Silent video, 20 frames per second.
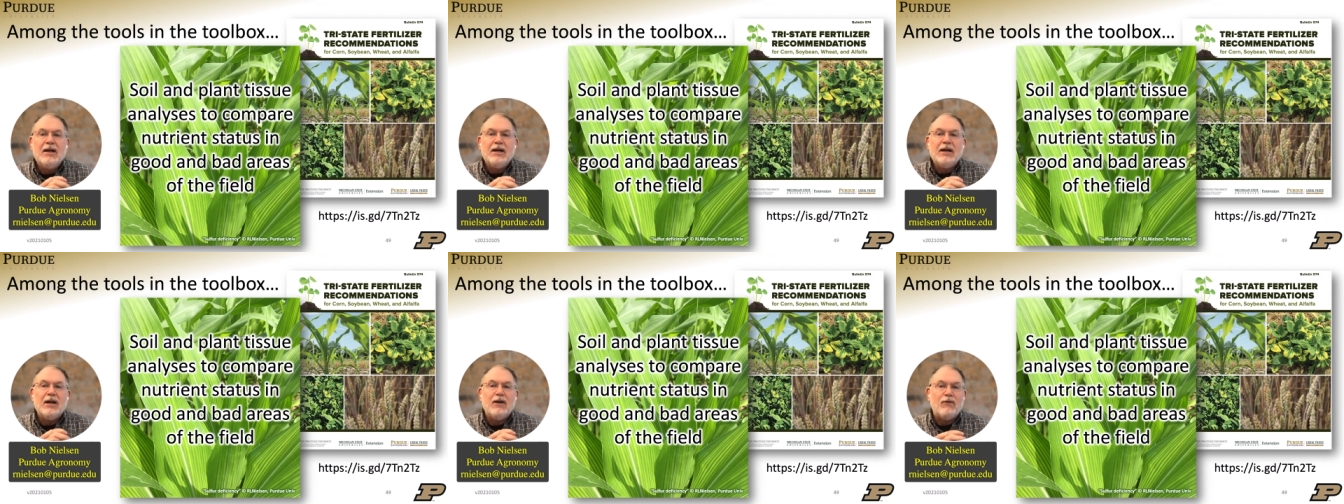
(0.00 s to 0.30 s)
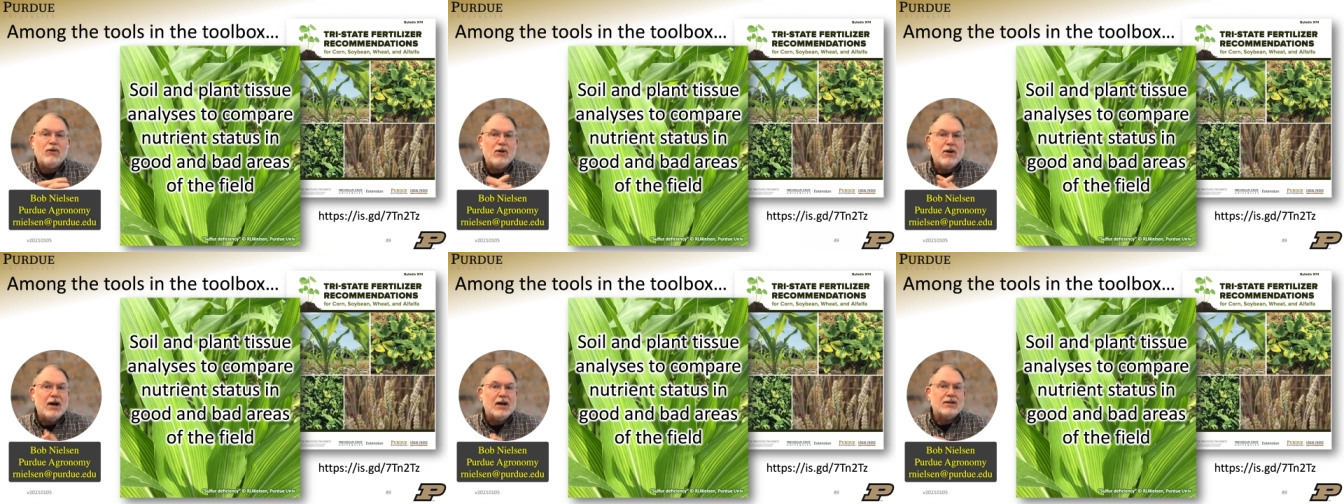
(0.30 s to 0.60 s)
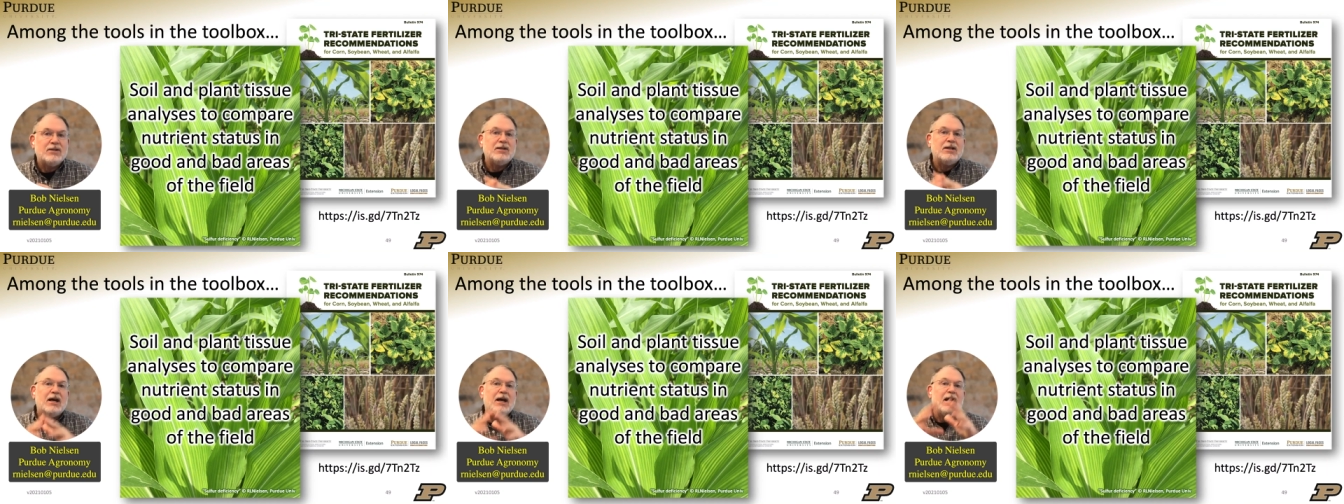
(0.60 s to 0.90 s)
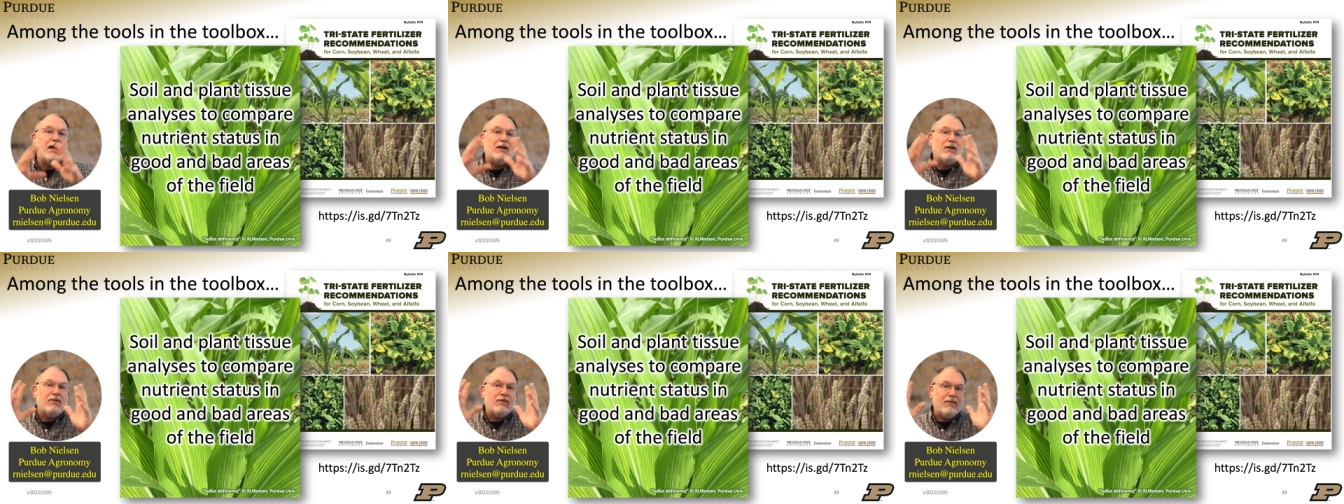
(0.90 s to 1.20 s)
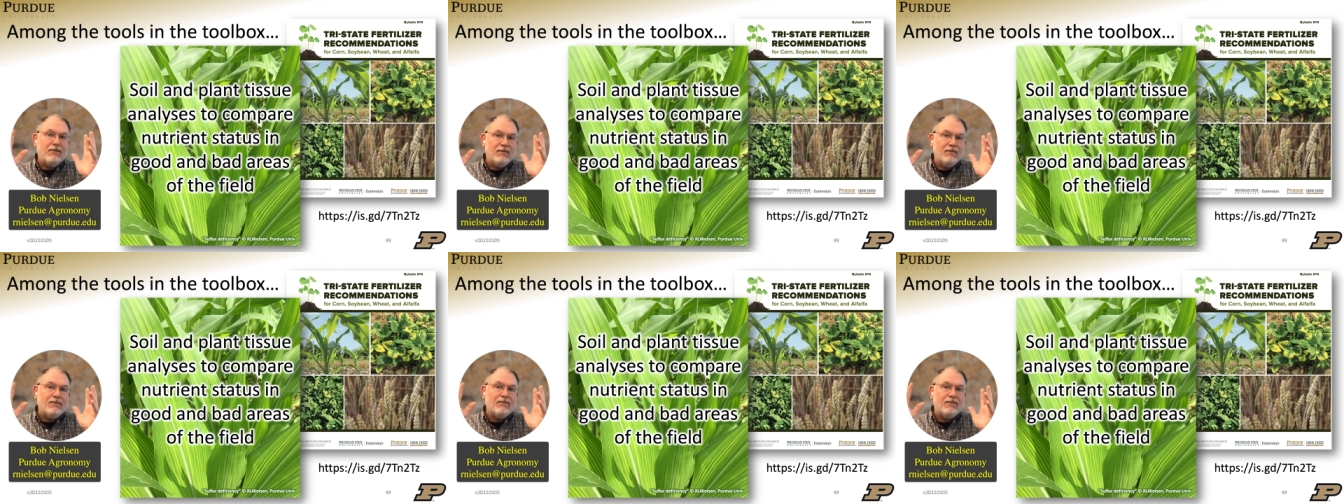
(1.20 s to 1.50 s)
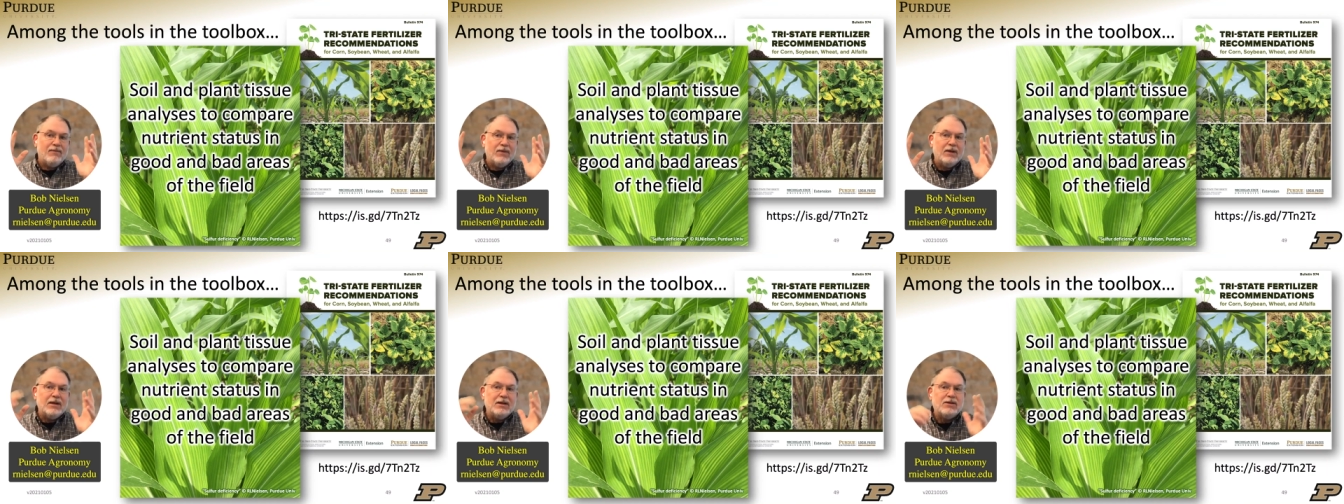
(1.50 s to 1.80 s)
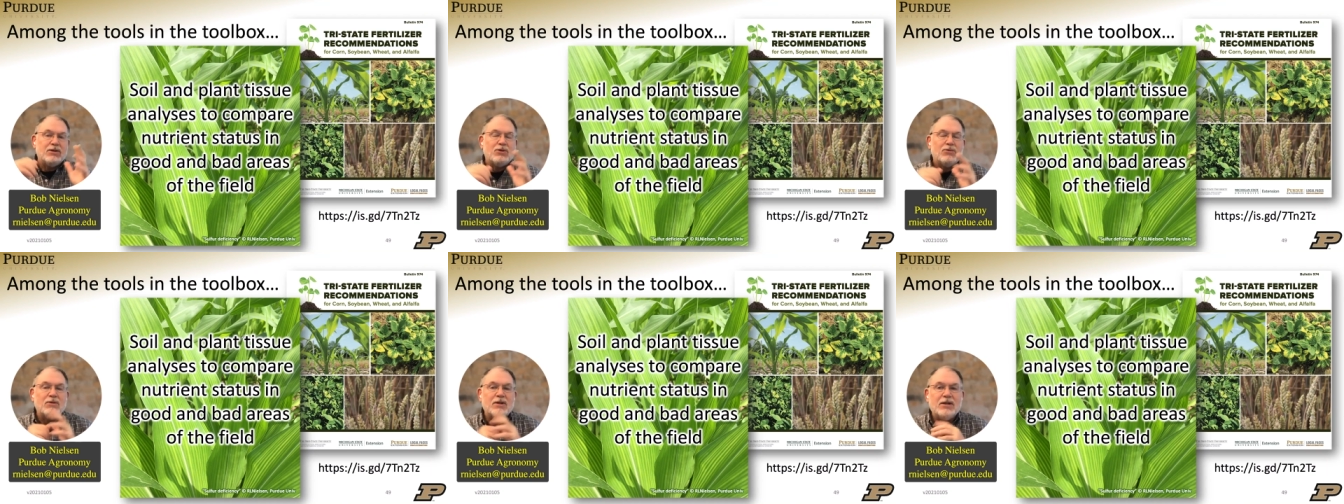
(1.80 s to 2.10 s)
If you're outside of
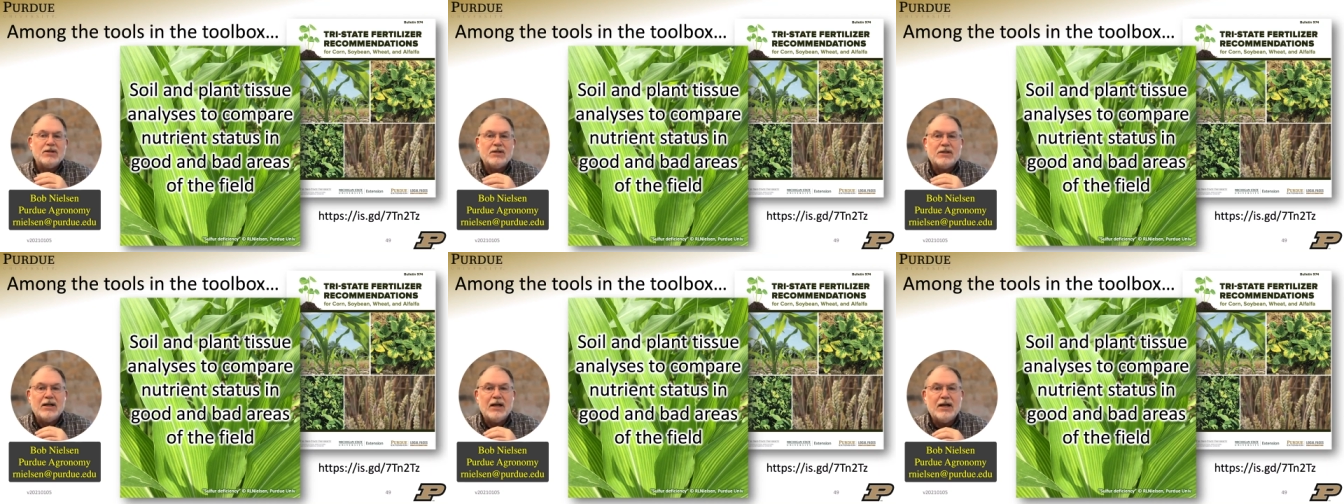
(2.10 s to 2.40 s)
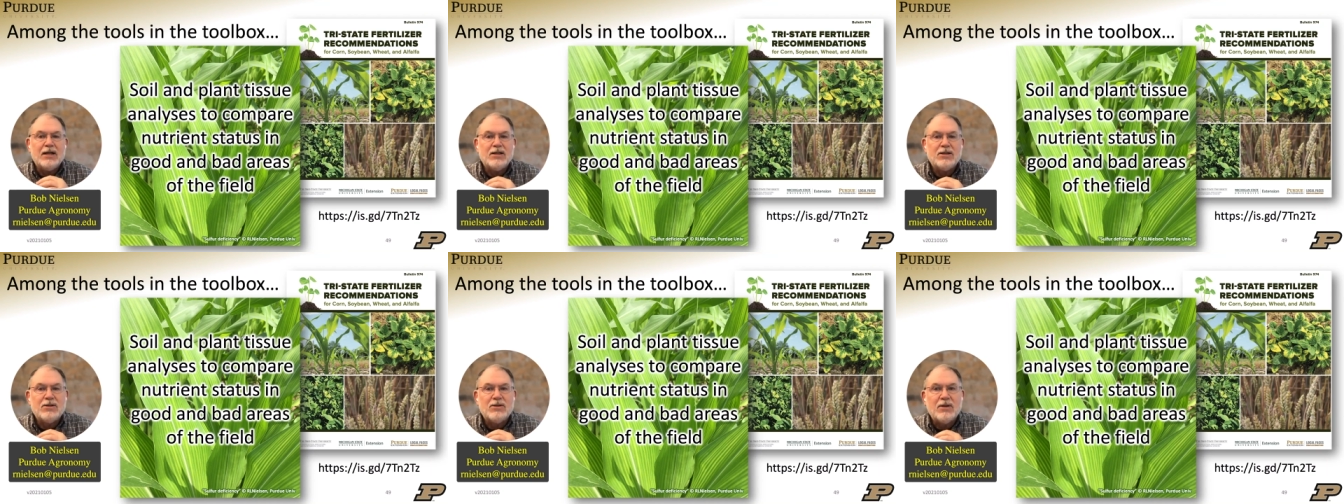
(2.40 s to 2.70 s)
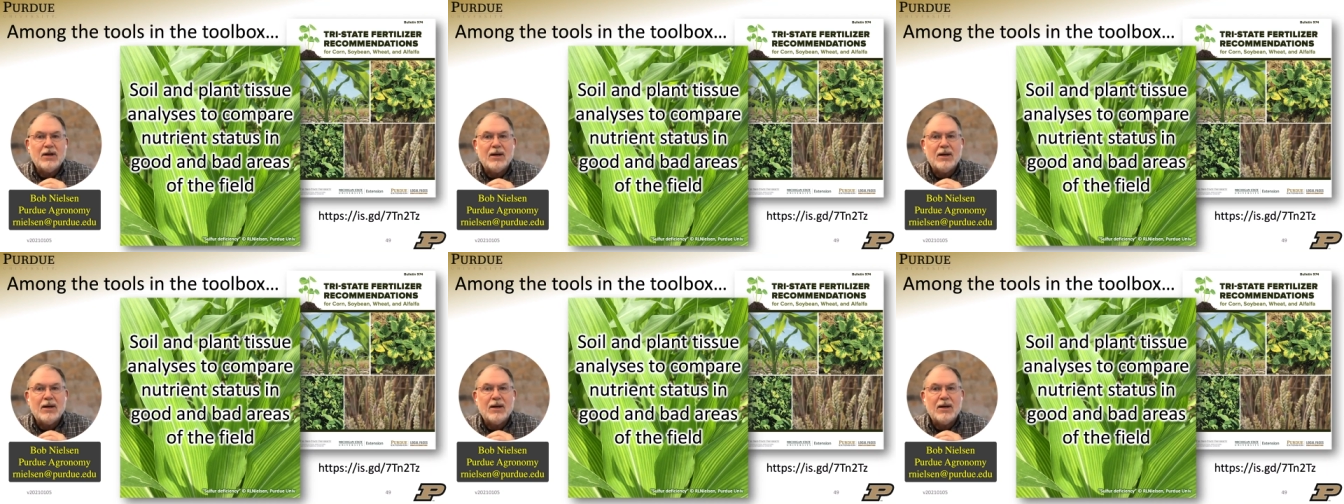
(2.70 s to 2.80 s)
these three states,